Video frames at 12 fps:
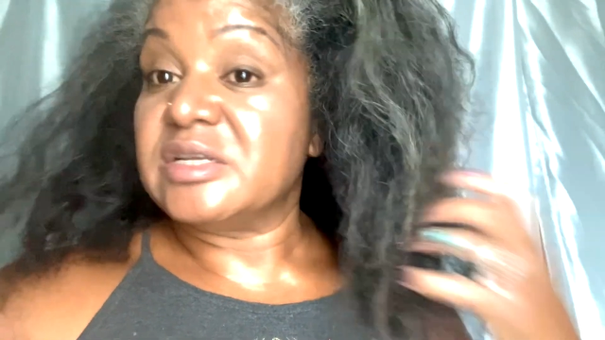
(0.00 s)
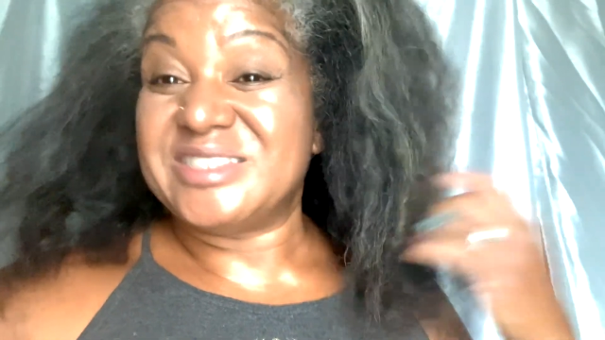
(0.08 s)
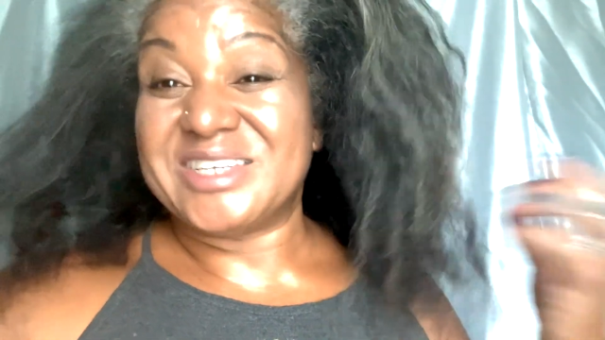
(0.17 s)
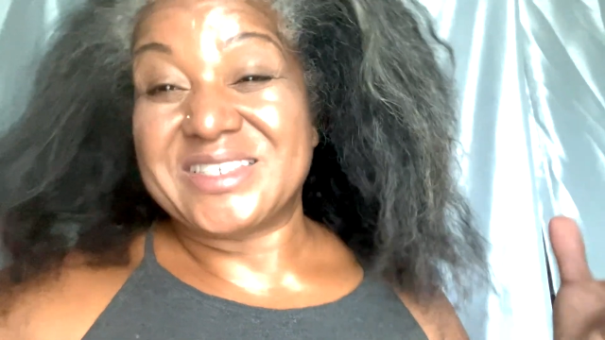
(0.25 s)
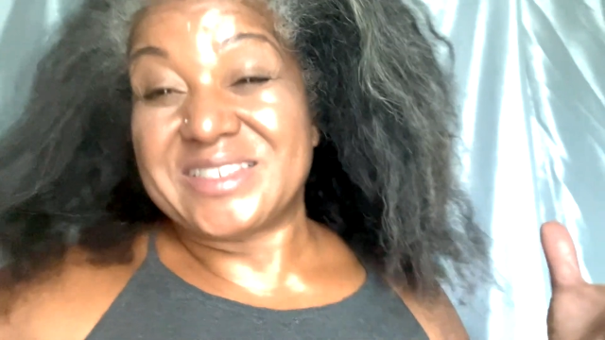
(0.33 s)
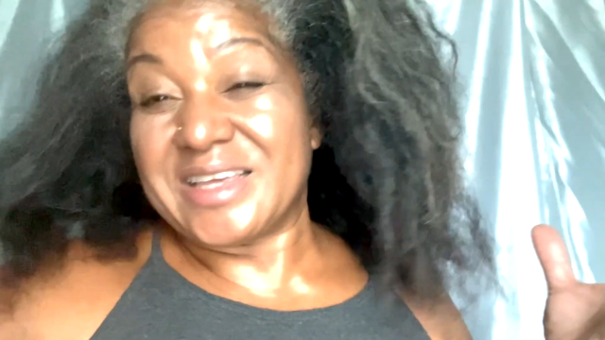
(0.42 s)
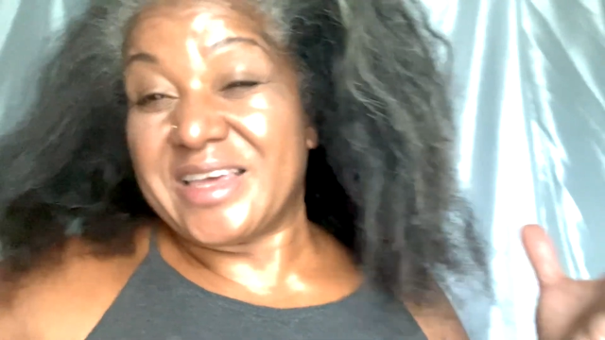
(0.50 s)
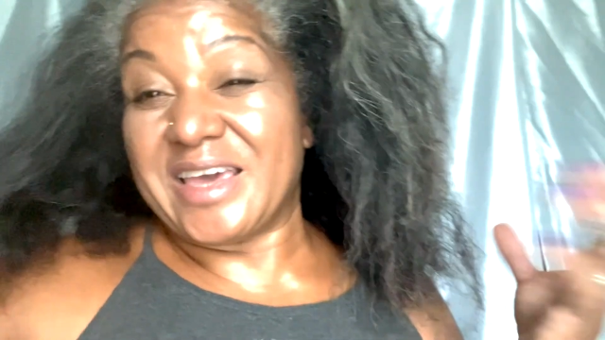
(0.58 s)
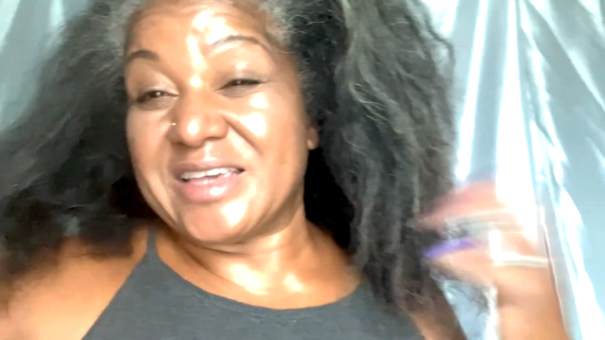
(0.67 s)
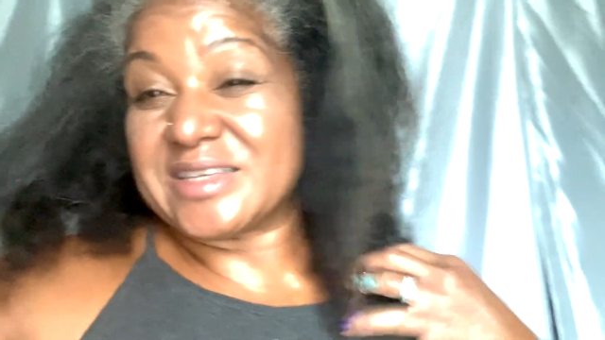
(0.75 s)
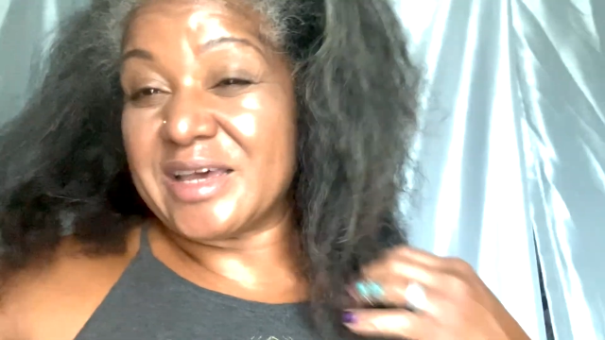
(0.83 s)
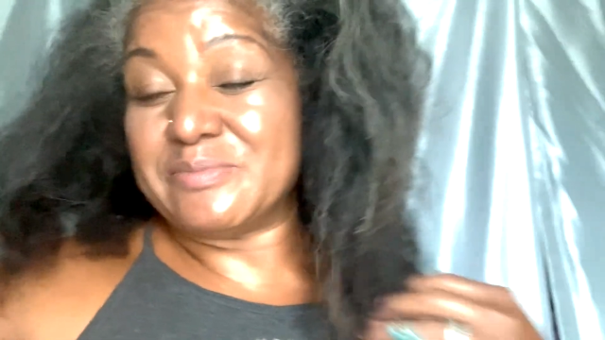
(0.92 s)
just in
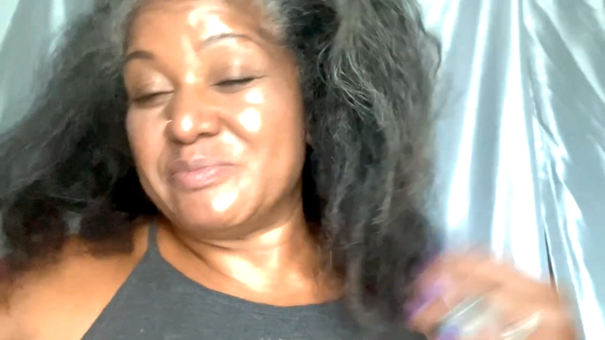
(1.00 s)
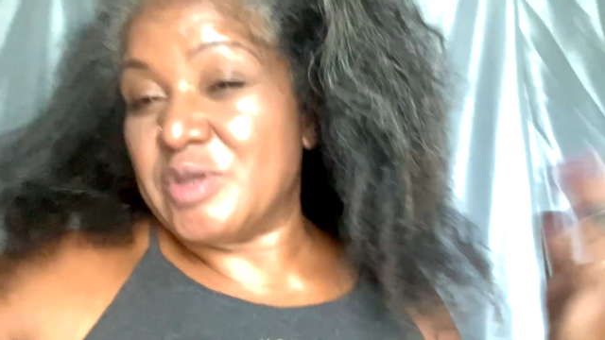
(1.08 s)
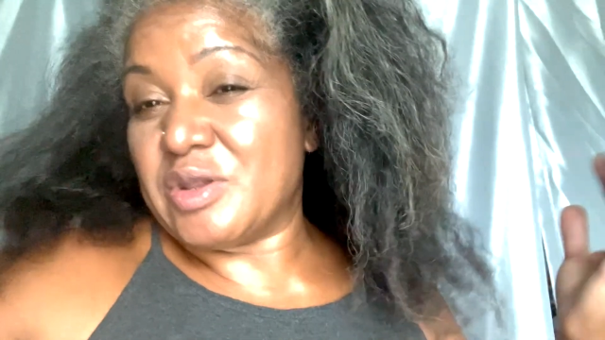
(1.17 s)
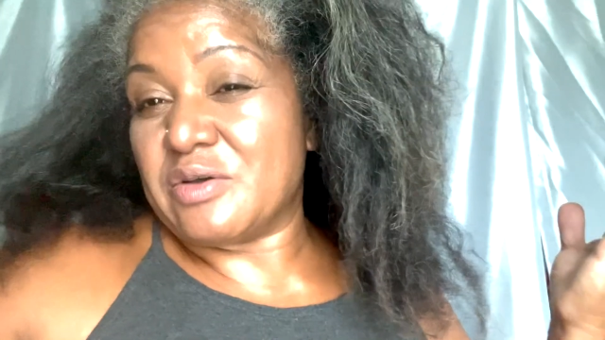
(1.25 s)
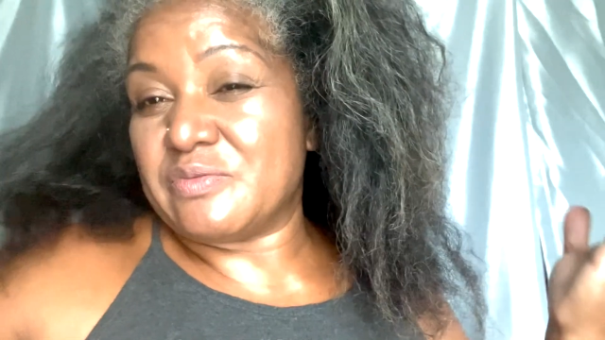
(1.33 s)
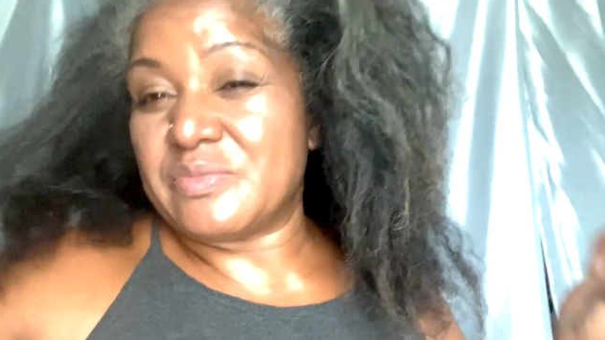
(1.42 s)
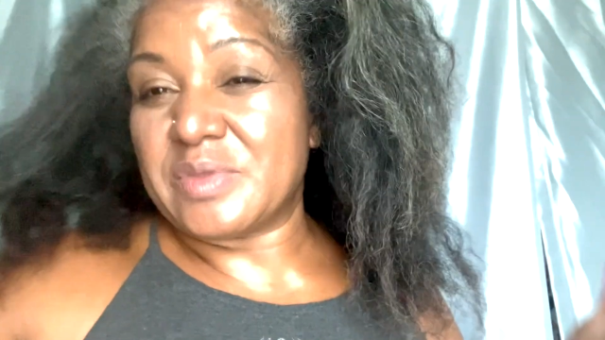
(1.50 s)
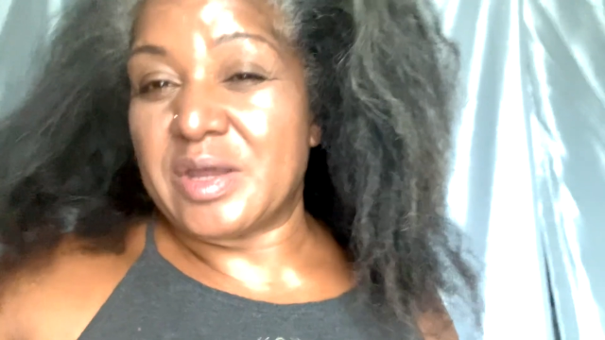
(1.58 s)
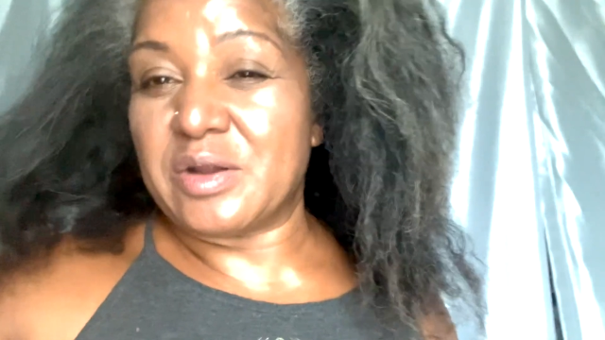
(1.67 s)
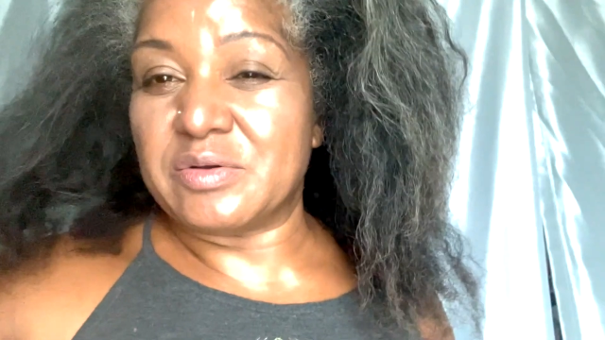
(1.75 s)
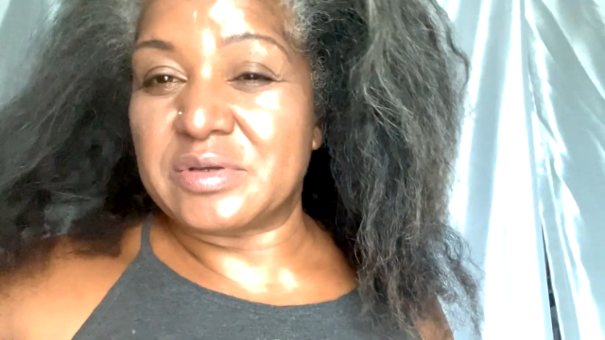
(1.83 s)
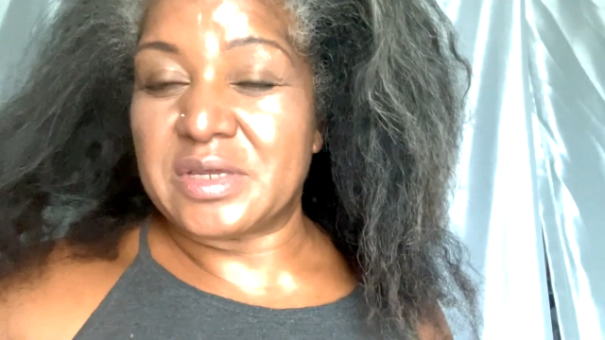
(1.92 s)
case I
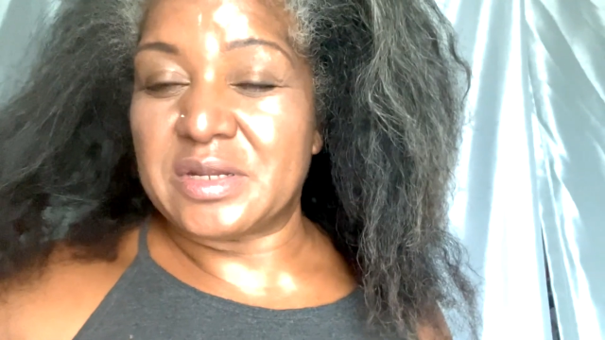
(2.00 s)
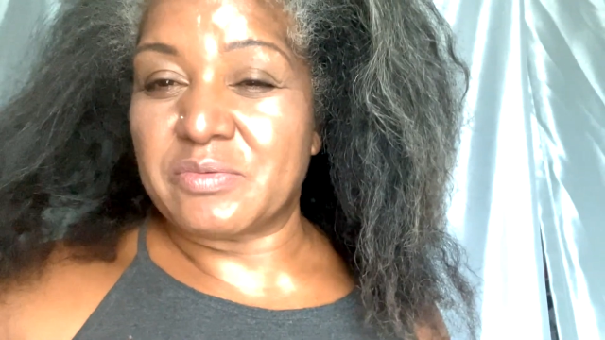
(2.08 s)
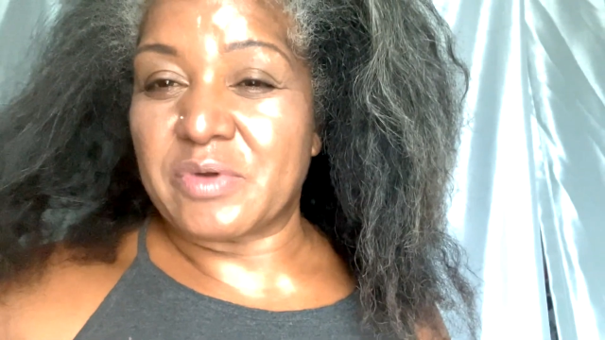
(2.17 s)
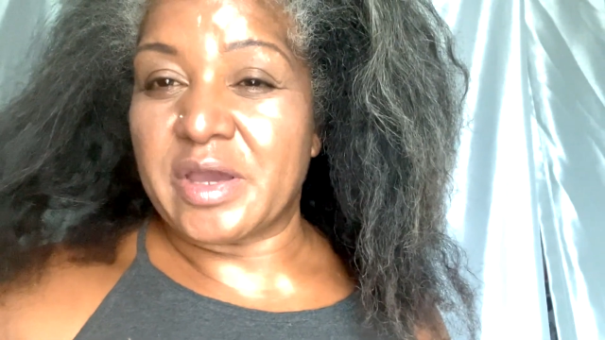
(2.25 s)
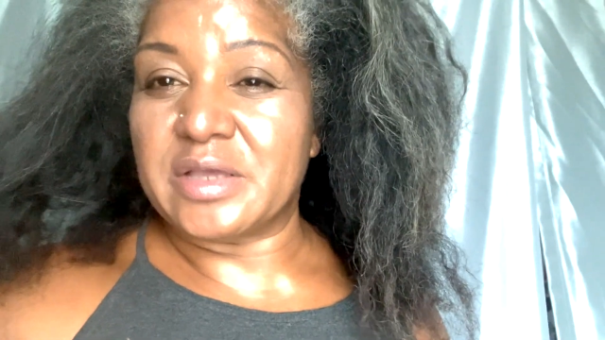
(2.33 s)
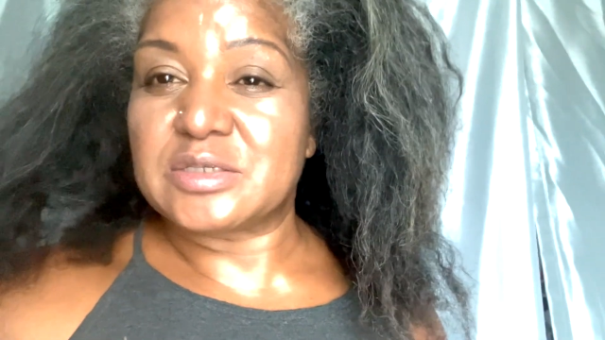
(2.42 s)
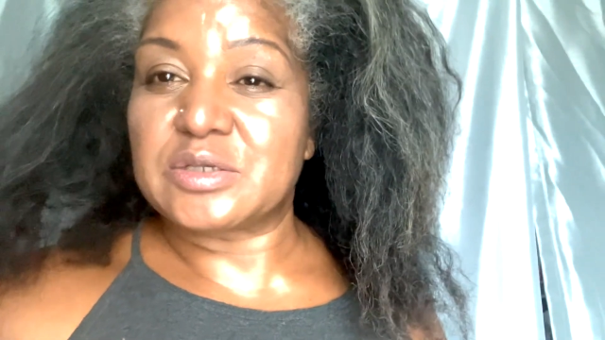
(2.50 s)
don't get it right.